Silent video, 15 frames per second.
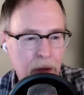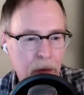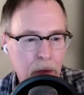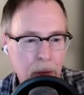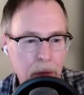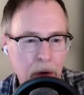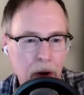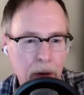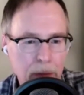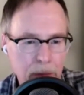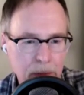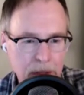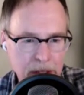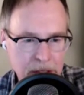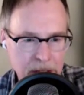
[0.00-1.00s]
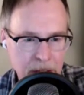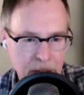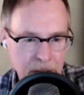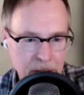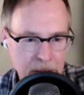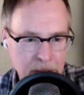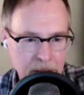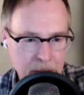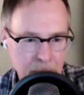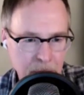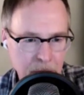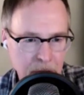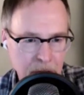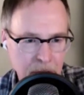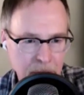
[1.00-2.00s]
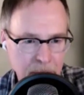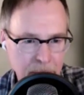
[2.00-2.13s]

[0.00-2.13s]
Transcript: we're probably saying the same thing.